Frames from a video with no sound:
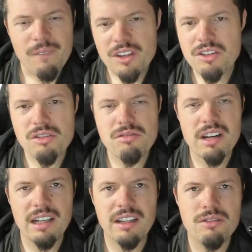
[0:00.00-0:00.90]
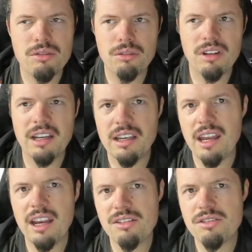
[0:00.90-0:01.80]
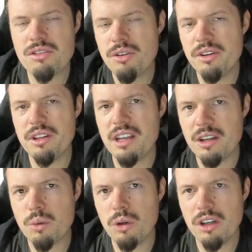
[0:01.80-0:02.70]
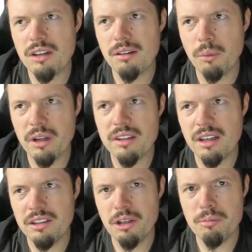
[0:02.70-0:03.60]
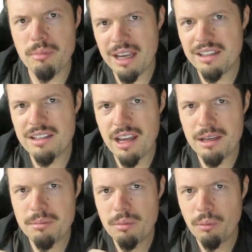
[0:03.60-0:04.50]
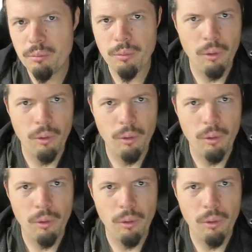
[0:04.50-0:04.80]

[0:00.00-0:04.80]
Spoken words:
this is really to connect to the network with a domain name.